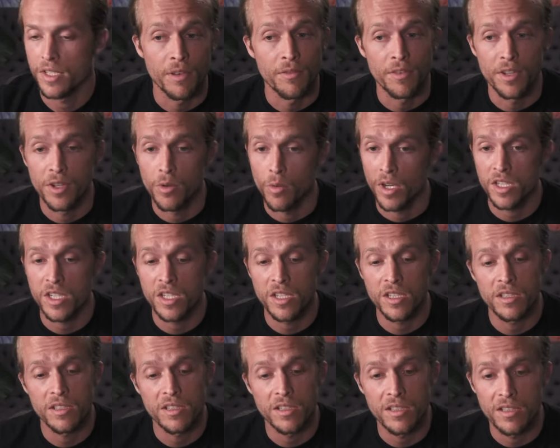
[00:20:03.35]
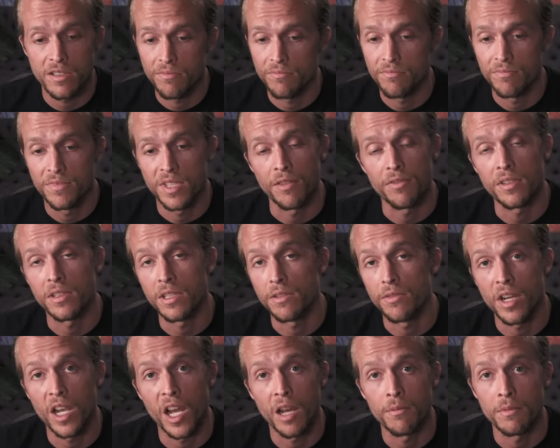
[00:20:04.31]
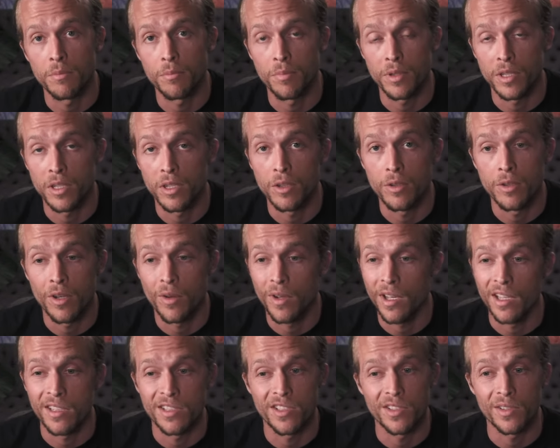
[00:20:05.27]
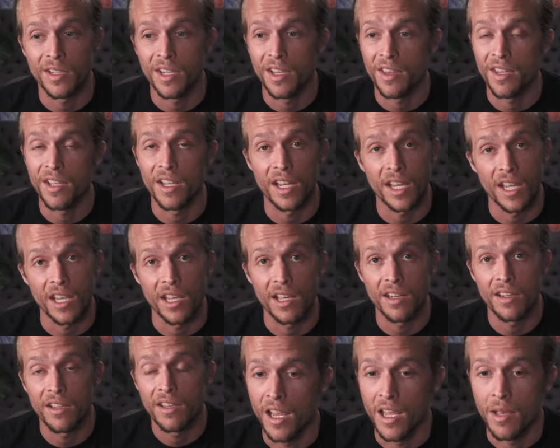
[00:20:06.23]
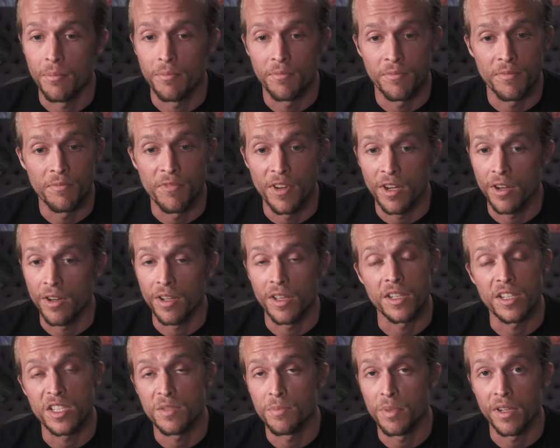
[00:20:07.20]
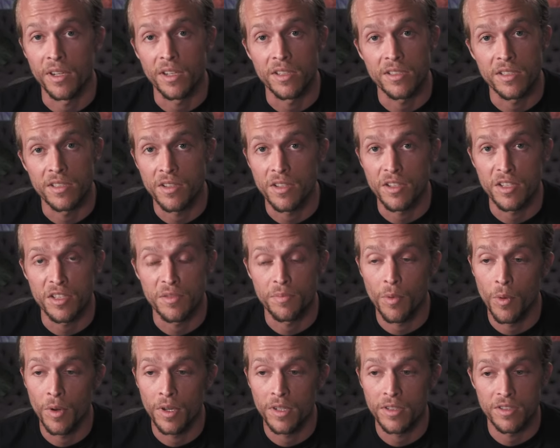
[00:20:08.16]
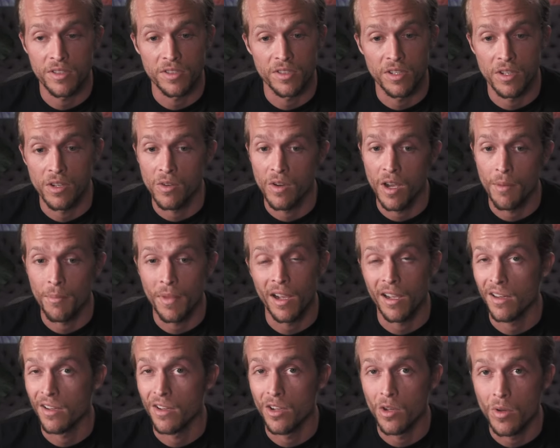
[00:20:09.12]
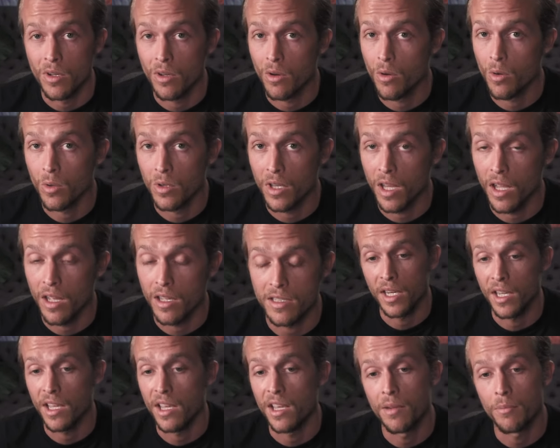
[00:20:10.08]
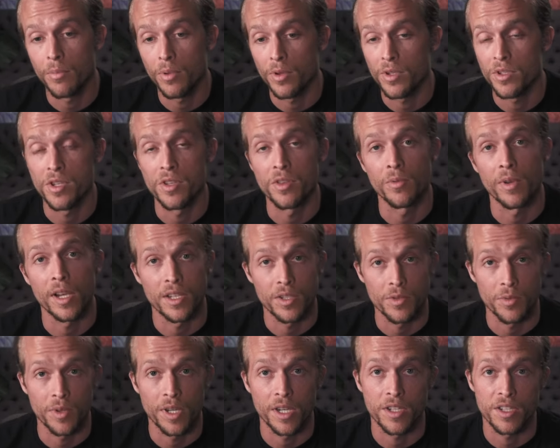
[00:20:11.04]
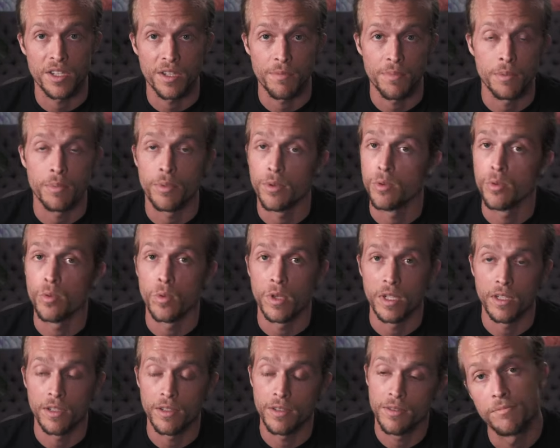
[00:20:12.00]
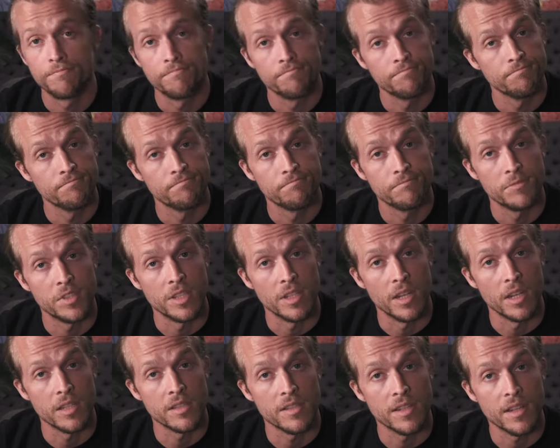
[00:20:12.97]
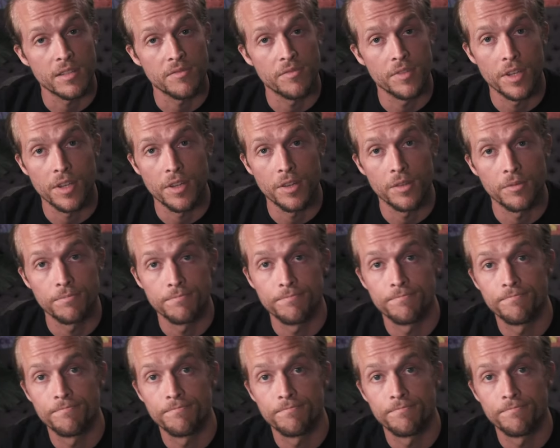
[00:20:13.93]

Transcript: If you have any questions, definitely leave a comment below and I'll answer anything I can. I am very inexperienced into this sport, so I'm not gonna know a whole lot, but I can point you in the right direction to people who will. See you guys in the next video.